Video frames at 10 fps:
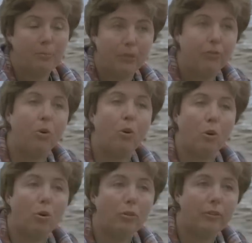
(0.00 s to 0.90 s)

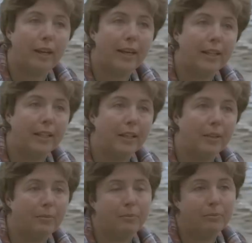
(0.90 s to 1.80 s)
before they
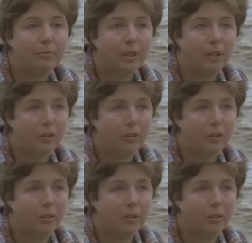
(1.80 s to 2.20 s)
um,